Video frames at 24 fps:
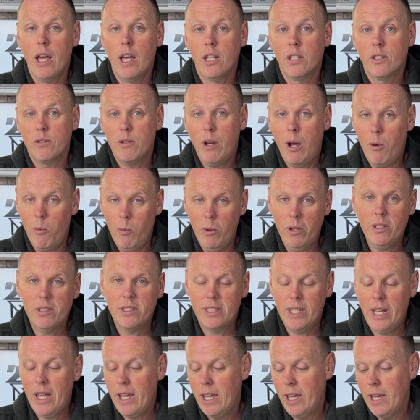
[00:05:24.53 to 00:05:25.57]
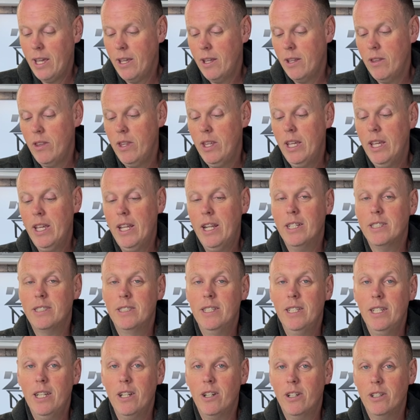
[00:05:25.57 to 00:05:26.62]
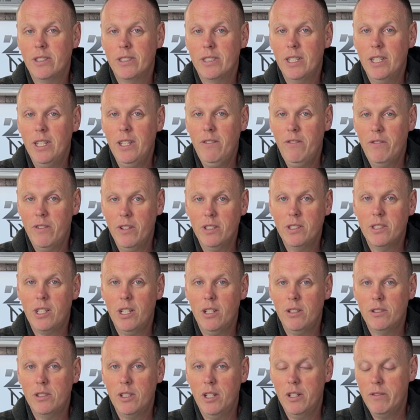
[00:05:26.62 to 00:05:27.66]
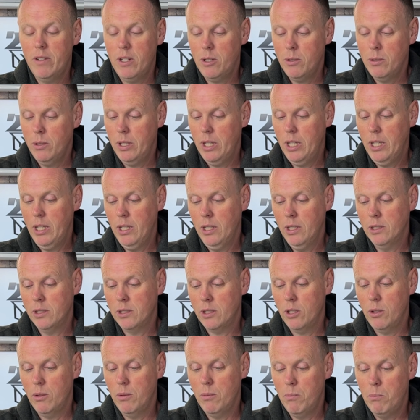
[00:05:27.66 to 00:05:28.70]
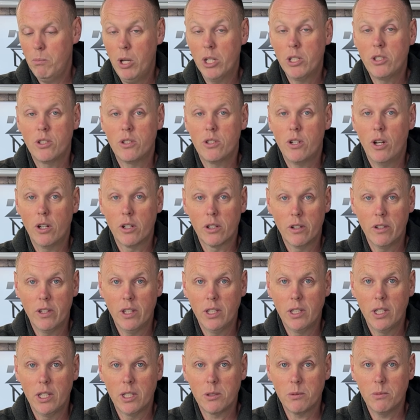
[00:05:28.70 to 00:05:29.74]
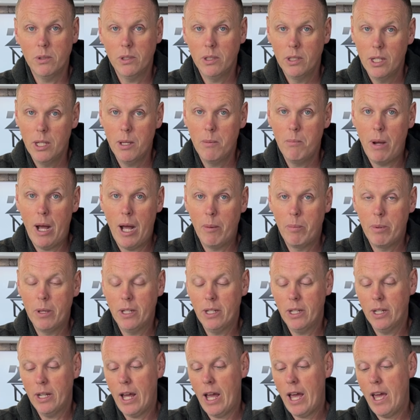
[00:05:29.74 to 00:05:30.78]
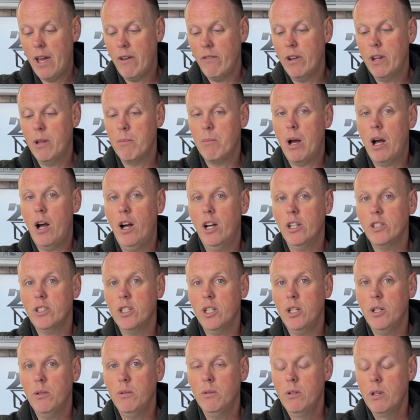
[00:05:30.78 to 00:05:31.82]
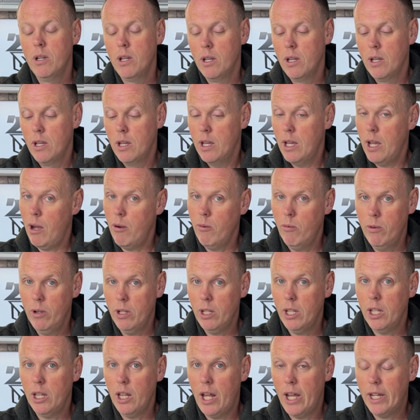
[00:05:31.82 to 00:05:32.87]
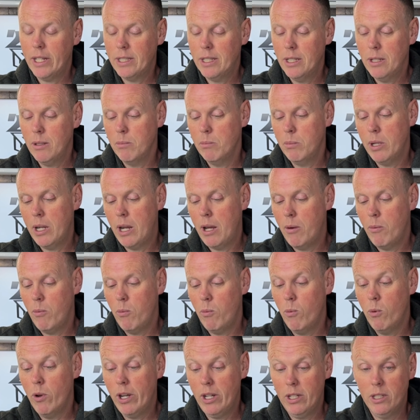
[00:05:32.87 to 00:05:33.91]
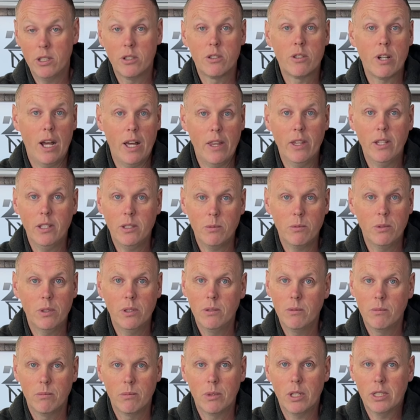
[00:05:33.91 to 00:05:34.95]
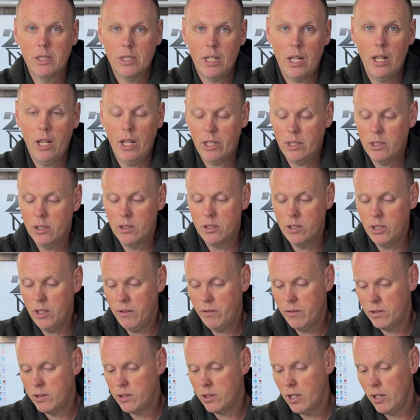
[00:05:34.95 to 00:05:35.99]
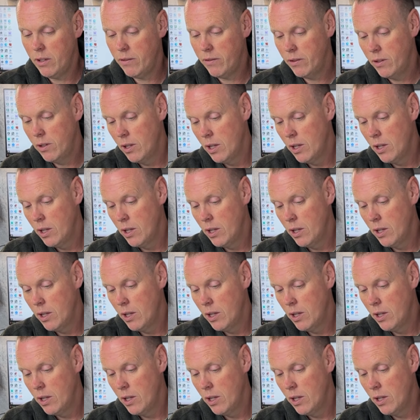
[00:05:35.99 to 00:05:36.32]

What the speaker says: So I will say the NSDRC 5th scale servo is much stronger than this one, in my opinion. I have it in my Honcho. I really liked it, but I wanted to try this one because I like the shift stuff.